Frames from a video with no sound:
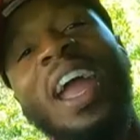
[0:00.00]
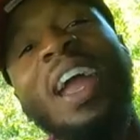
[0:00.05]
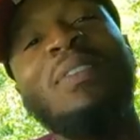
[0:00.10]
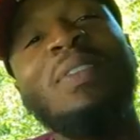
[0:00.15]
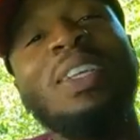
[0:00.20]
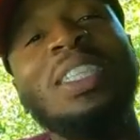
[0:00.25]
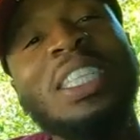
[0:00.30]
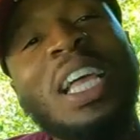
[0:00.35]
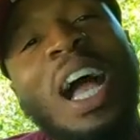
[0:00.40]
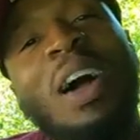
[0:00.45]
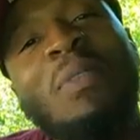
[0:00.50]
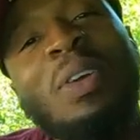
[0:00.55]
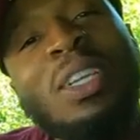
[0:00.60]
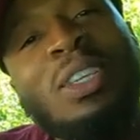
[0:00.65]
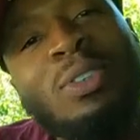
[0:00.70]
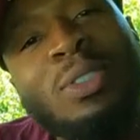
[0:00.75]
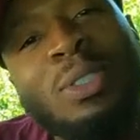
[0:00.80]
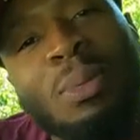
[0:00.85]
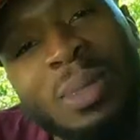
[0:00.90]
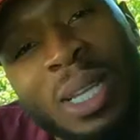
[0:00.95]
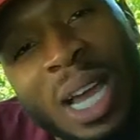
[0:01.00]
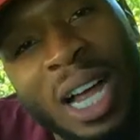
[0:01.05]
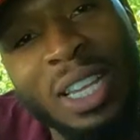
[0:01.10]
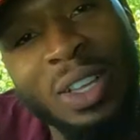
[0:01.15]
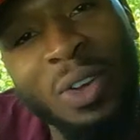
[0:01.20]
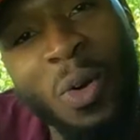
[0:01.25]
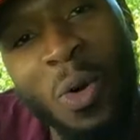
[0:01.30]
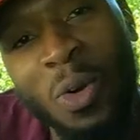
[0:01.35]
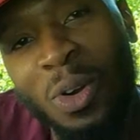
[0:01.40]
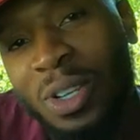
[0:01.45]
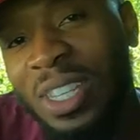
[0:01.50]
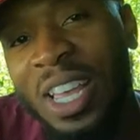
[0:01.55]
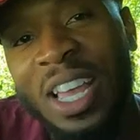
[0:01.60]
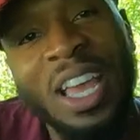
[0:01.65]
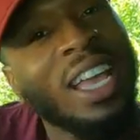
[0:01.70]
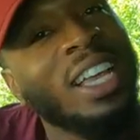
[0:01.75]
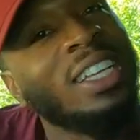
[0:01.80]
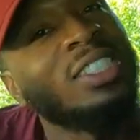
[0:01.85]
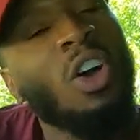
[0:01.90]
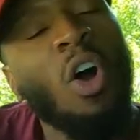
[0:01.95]
every time we do some Dolly orders,
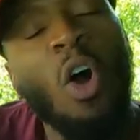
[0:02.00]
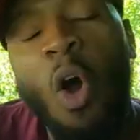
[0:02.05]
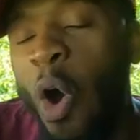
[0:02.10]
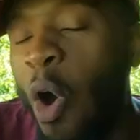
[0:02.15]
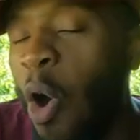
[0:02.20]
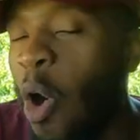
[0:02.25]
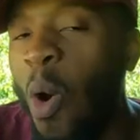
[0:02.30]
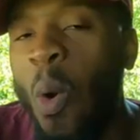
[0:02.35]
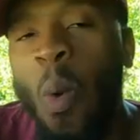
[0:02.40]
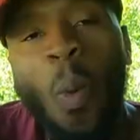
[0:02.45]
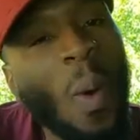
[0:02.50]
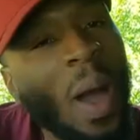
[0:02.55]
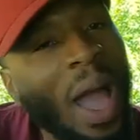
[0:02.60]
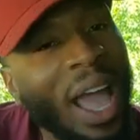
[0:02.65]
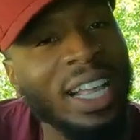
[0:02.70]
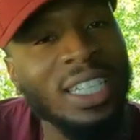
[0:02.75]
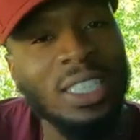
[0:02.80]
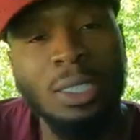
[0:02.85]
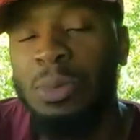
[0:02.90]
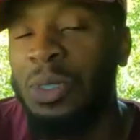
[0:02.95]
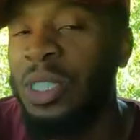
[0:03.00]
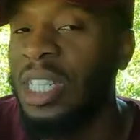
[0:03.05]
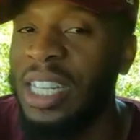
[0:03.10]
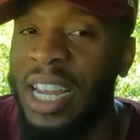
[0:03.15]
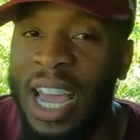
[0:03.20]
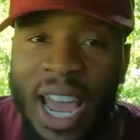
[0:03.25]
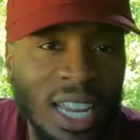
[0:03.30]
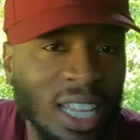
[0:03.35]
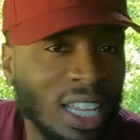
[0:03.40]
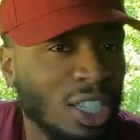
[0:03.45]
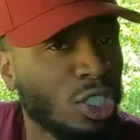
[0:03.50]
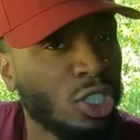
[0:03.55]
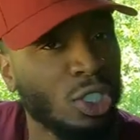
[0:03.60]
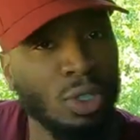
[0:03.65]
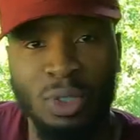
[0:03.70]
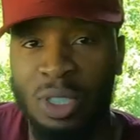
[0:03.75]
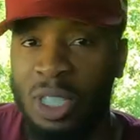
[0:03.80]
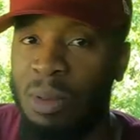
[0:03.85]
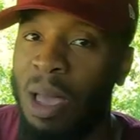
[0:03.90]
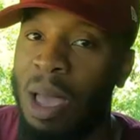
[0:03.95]
it's always some shenanigans
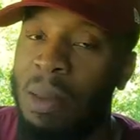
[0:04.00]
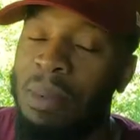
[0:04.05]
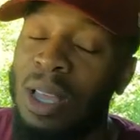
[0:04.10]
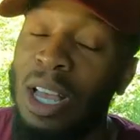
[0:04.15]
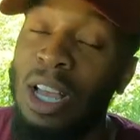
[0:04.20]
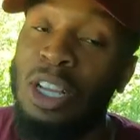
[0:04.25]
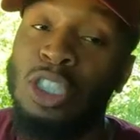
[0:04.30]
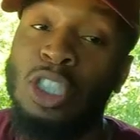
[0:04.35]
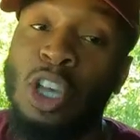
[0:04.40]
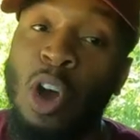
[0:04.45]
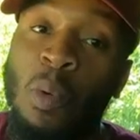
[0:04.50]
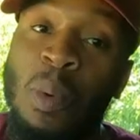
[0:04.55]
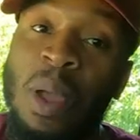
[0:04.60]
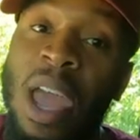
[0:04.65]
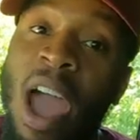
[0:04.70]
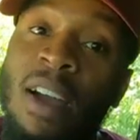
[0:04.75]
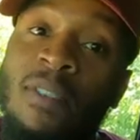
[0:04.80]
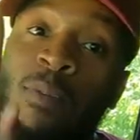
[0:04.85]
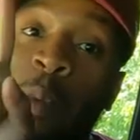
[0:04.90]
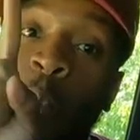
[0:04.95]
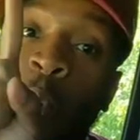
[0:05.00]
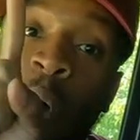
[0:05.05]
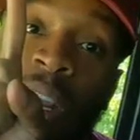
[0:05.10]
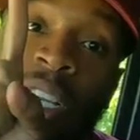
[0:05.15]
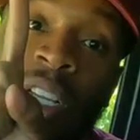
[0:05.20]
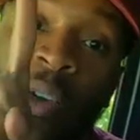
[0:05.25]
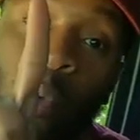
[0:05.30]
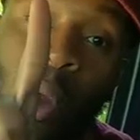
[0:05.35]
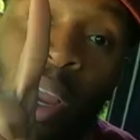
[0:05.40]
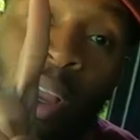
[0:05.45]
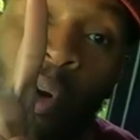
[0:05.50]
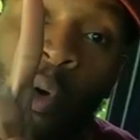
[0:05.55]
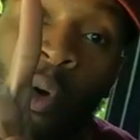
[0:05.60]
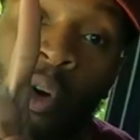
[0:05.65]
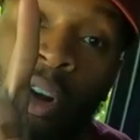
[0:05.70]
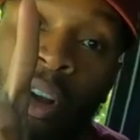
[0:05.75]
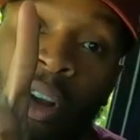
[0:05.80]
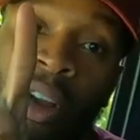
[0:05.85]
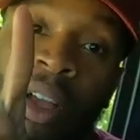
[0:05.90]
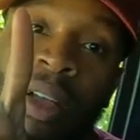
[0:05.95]
usually, baby. So we have one great
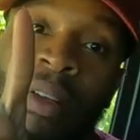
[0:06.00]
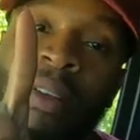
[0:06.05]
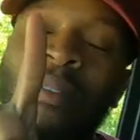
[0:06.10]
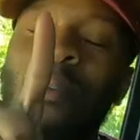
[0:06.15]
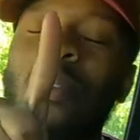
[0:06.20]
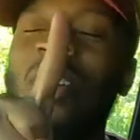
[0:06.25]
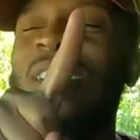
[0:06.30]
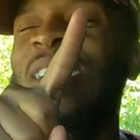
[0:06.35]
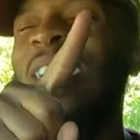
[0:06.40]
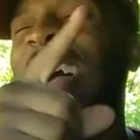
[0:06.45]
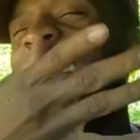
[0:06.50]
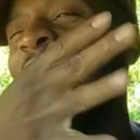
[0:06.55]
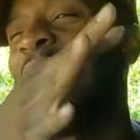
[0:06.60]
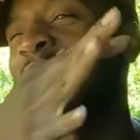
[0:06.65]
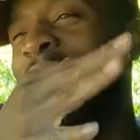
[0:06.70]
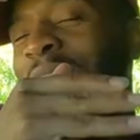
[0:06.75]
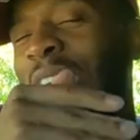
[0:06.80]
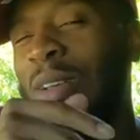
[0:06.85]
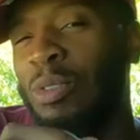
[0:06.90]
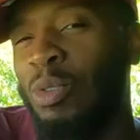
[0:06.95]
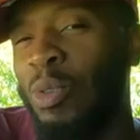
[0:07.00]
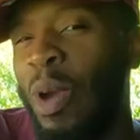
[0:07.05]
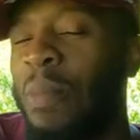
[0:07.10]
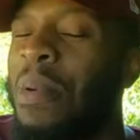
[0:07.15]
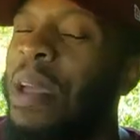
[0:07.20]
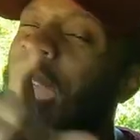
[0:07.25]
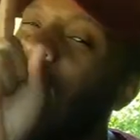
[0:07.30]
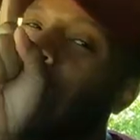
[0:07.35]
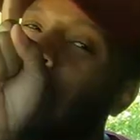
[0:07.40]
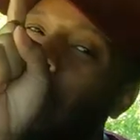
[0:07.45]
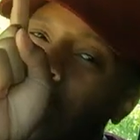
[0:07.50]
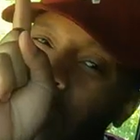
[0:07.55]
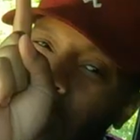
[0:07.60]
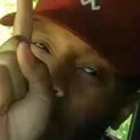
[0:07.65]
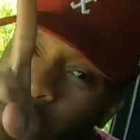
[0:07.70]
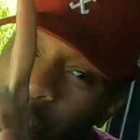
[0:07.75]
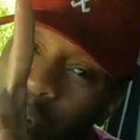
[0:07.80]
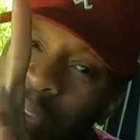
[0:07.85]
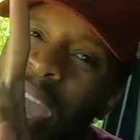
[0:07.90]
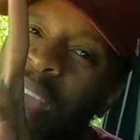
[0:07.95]
order. Well, I ain't gonna say it was great. We have
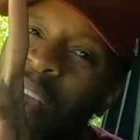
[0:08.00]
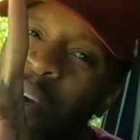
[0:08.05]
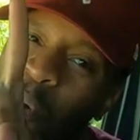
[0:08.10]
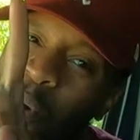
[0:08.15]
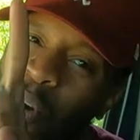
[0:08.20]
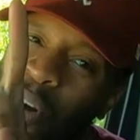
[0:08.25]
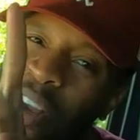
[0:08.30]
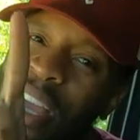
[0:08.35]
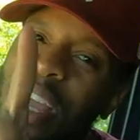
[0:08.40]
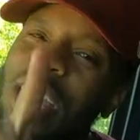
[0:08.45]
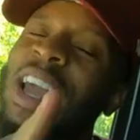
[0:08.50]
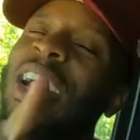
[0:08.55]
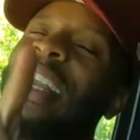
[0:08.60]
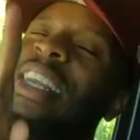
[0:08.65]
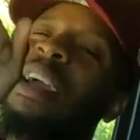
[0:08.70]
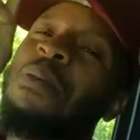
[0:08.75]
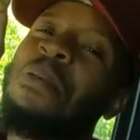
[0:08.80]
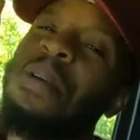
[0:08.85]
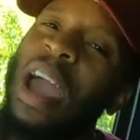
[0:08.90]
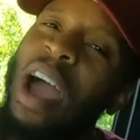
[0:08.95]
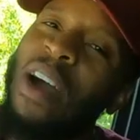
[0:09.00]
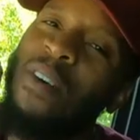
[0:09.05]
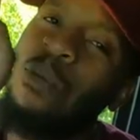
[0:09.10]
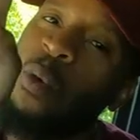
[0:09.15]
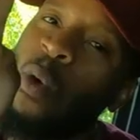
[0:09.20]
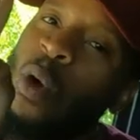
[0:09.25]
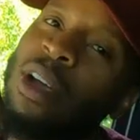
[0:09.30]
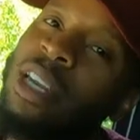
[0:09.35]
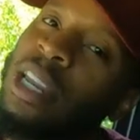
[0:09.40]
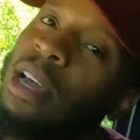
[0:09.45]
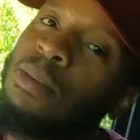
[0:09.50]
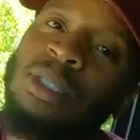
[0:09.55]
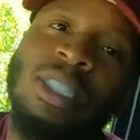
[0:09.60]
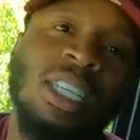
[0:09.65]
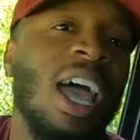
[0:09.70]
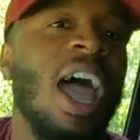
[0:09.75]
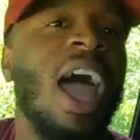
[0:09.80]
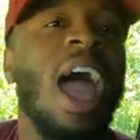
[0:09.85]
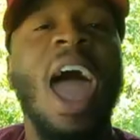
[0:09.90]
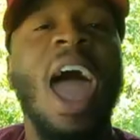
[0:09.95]
one okay order, and then we have one that was